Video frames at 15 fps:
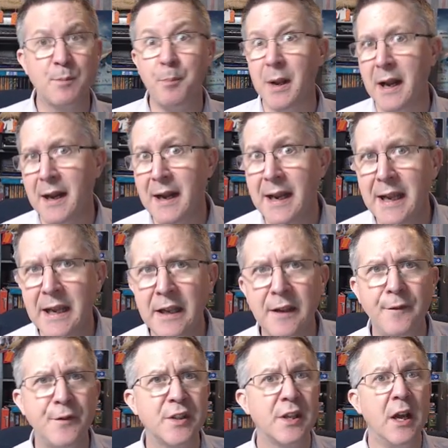
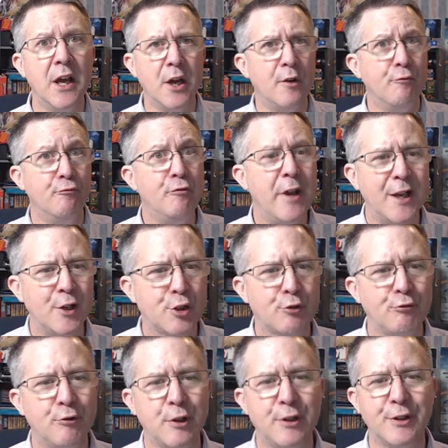beliefs,
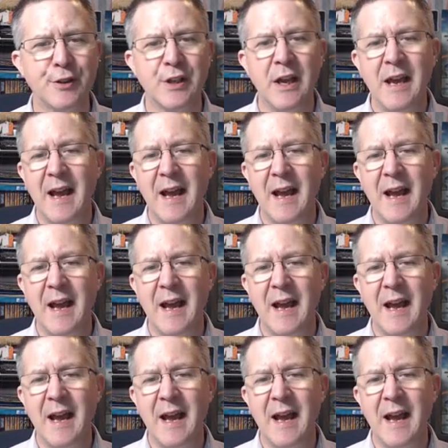rituals.